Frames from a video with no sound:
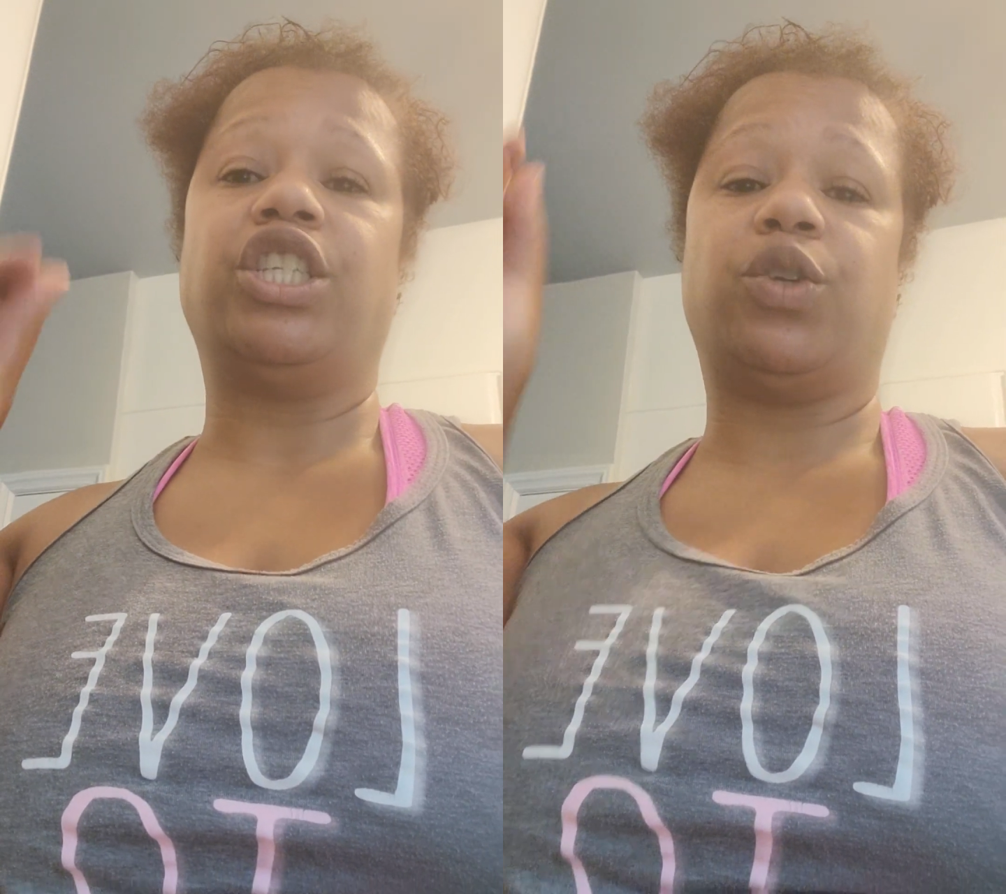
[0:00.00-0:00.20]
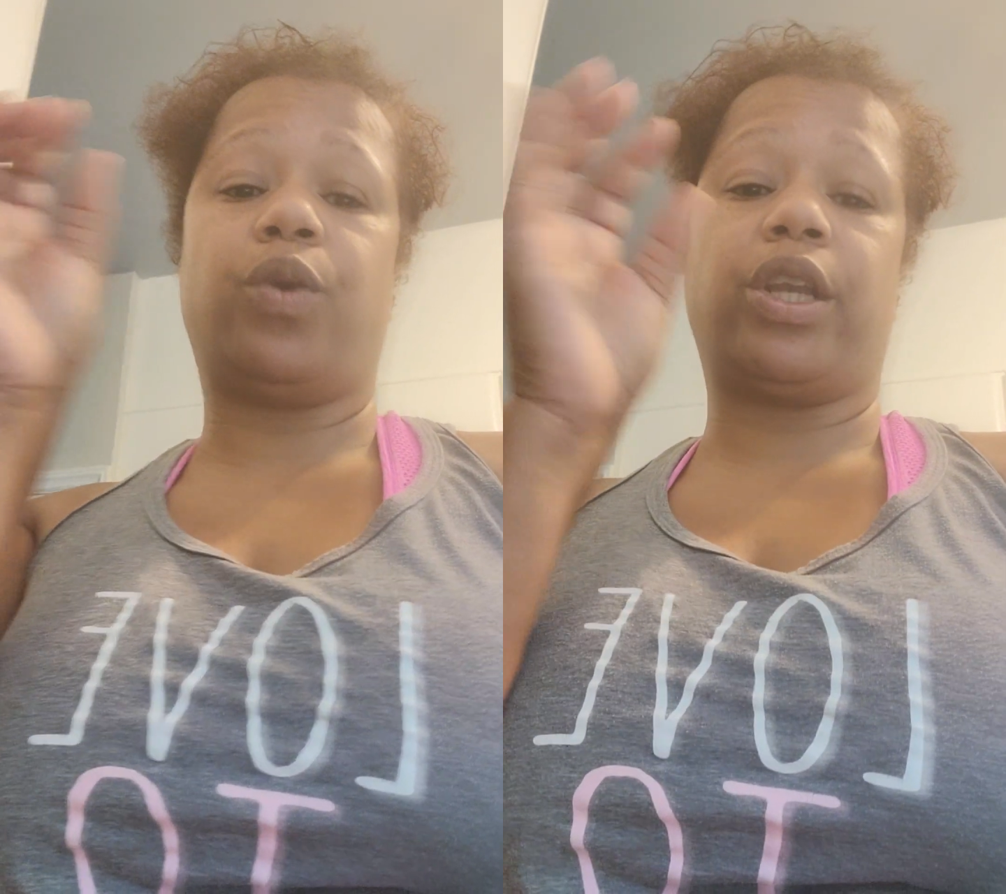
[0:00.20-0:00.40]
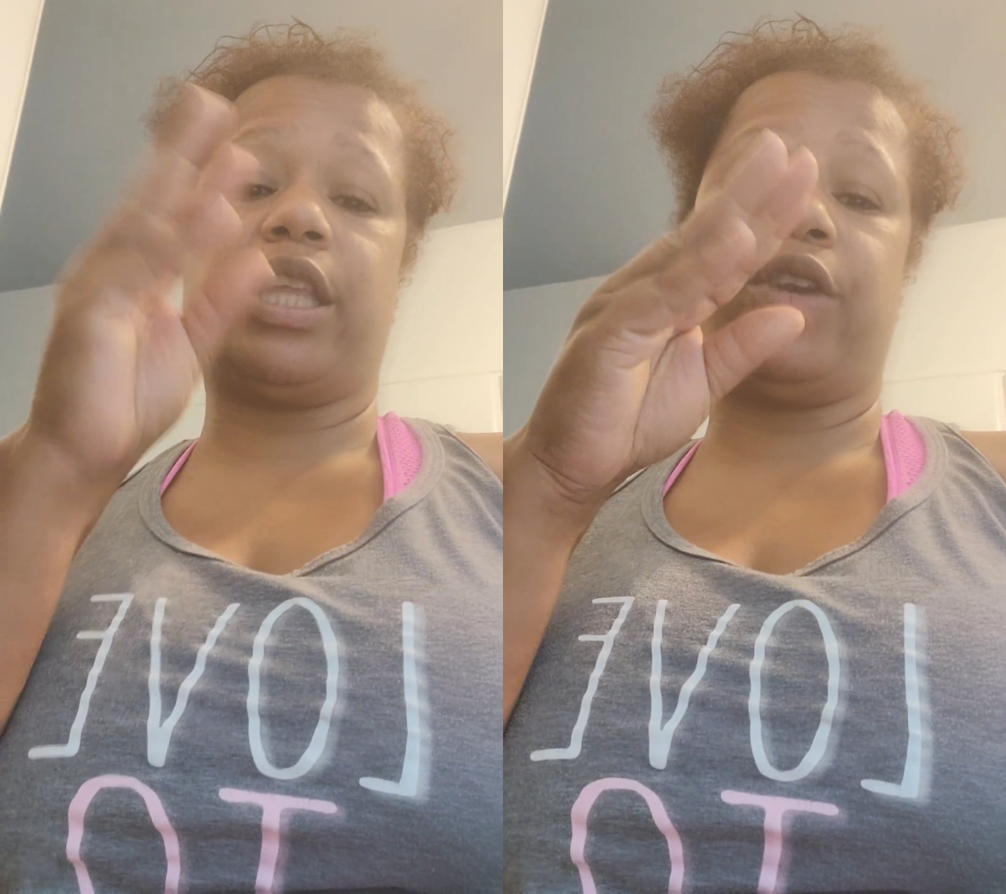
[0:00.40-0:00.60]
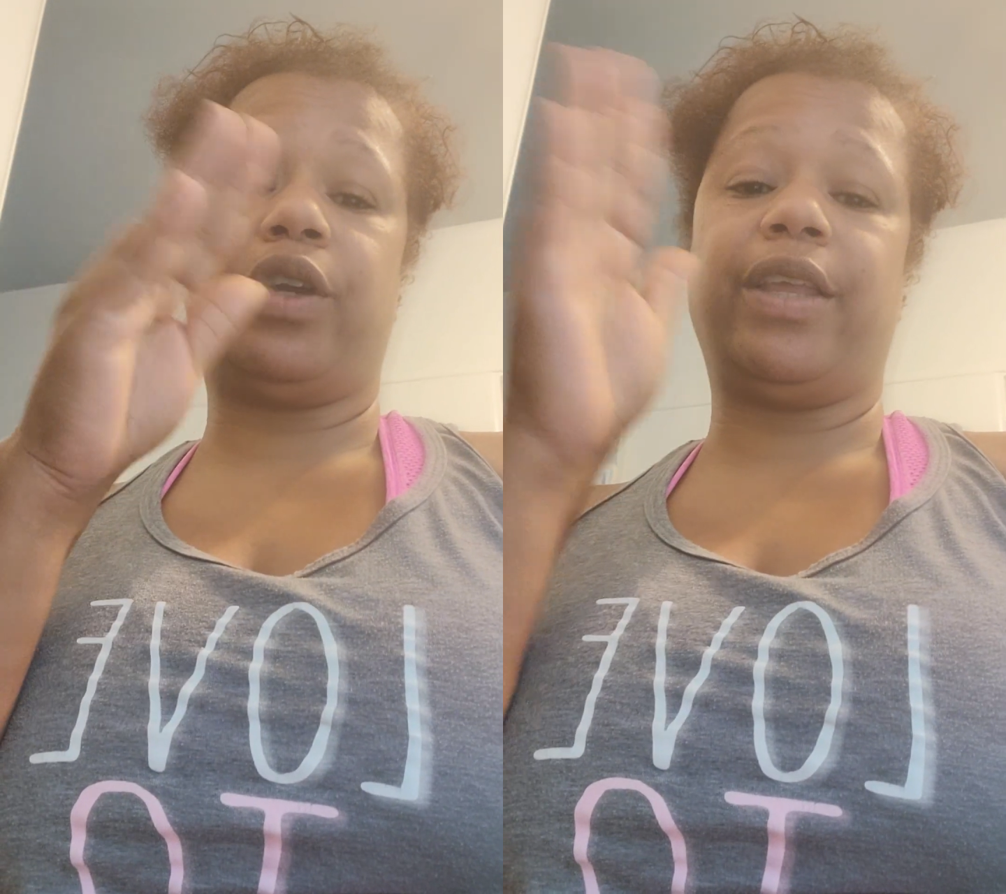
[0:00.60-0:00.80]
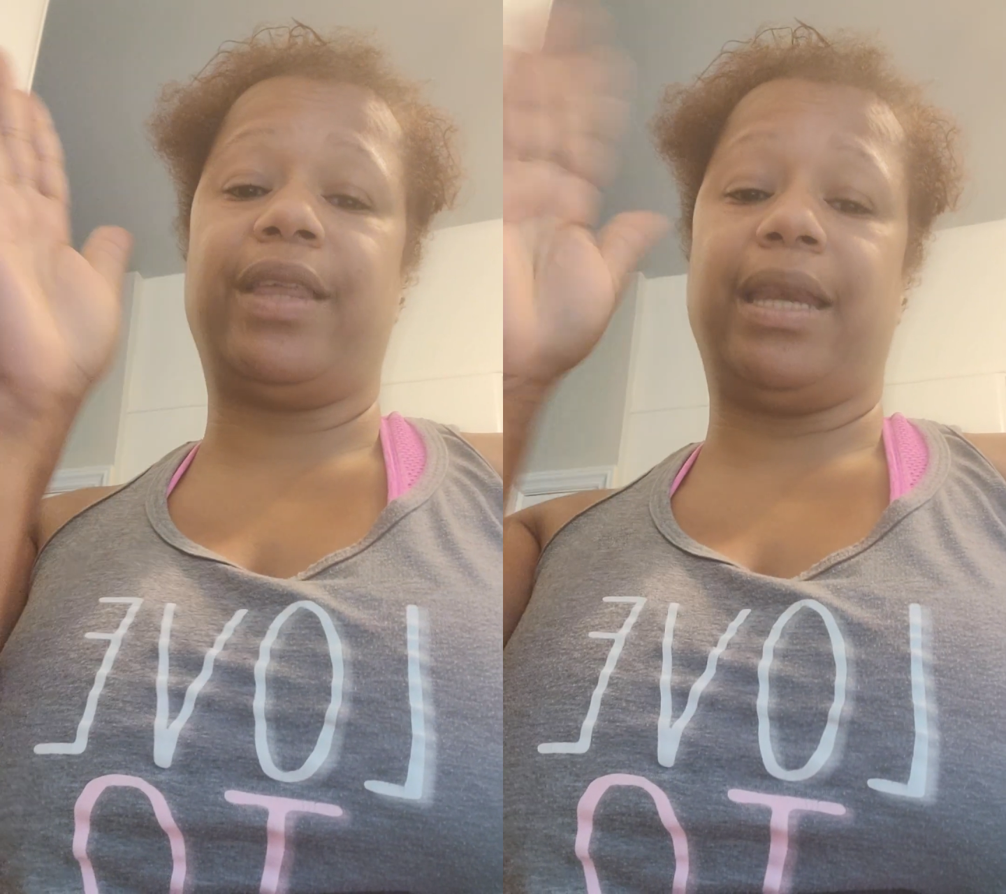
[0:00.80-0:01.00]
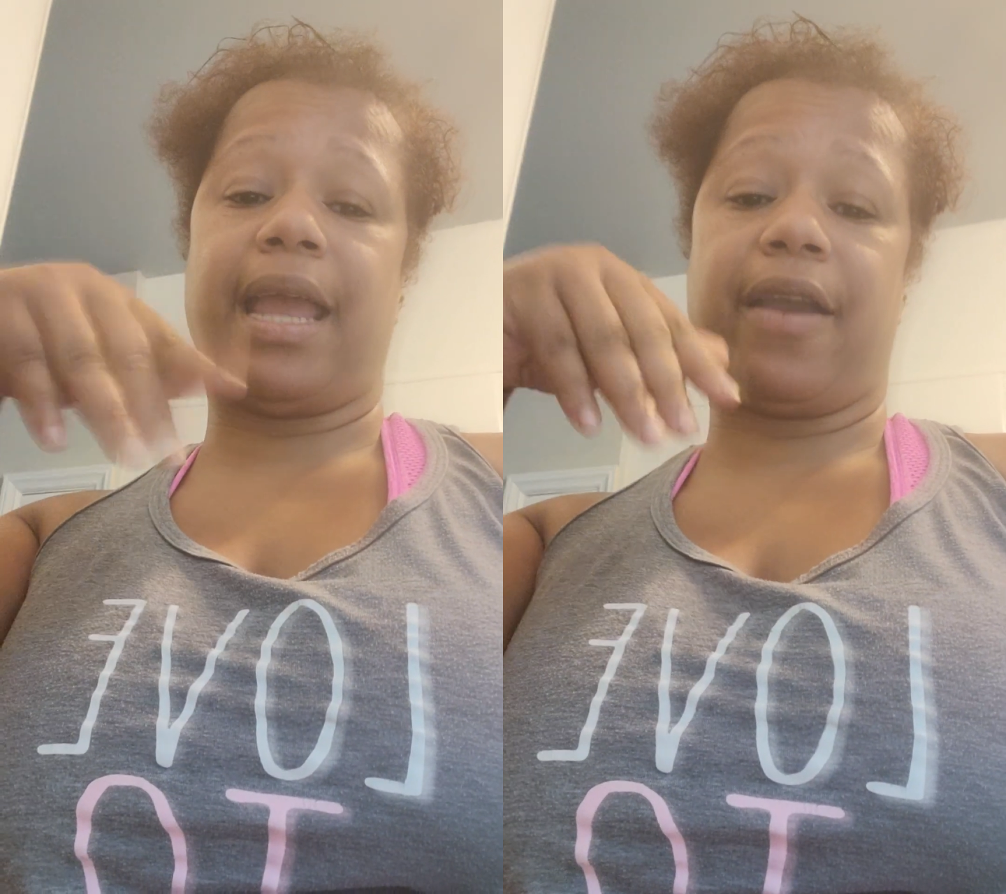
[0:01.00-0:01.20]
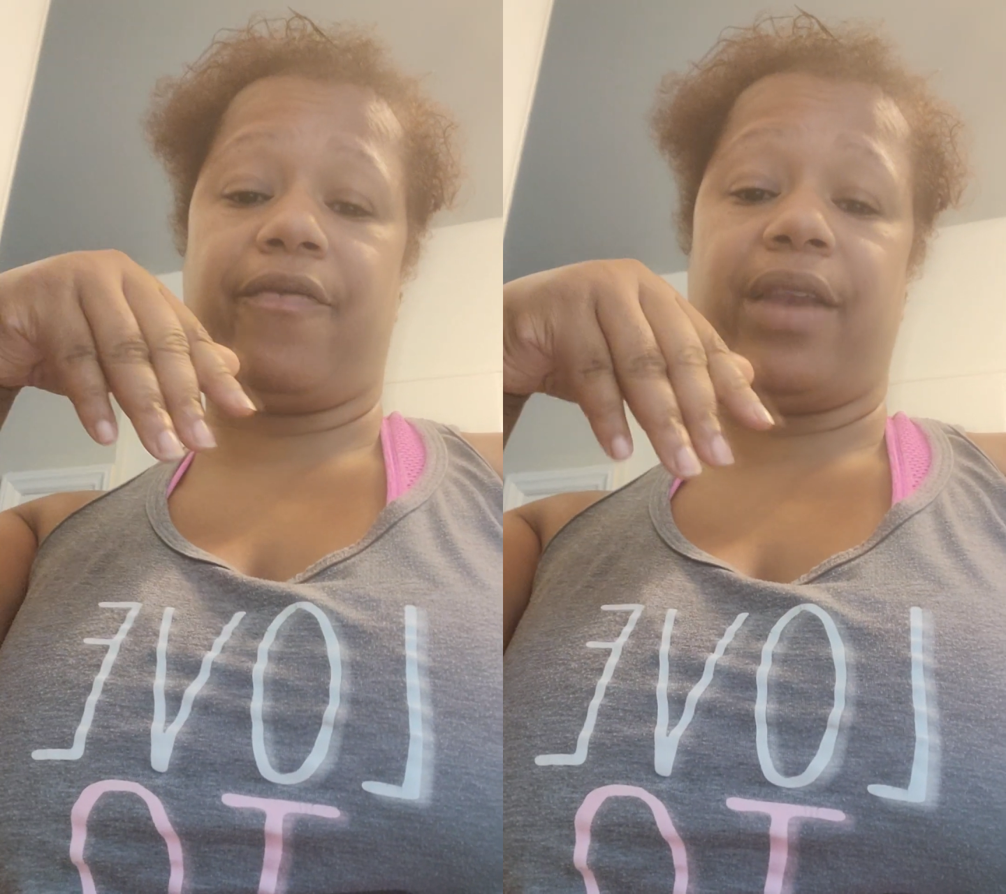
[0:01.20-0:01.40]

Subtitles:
to where literally the neck